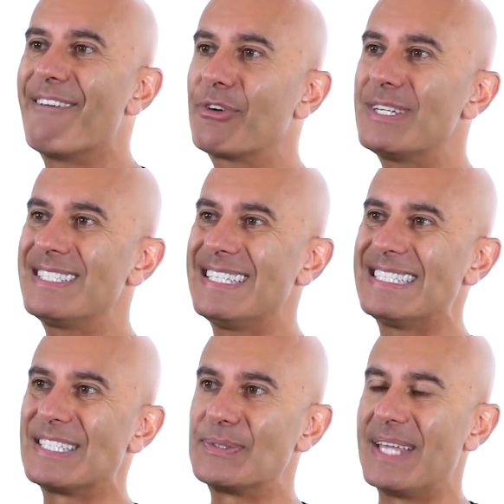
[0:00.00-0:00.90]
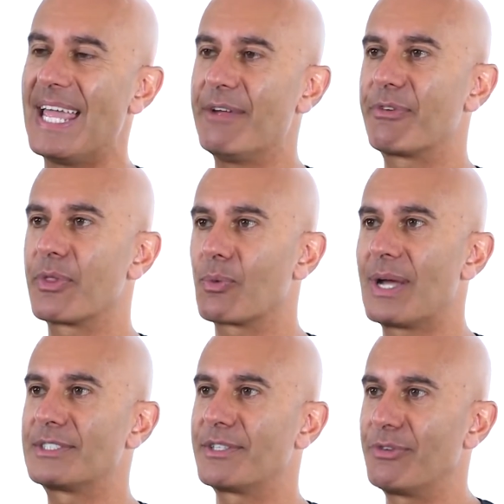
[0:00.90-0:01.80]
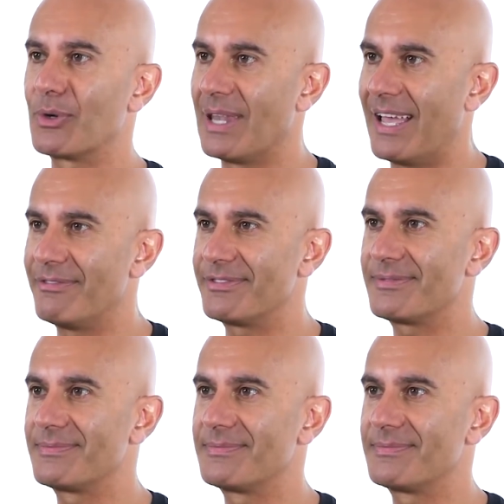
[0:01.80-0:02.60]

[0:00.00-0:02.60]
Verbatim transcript: every single day for the rest of your life.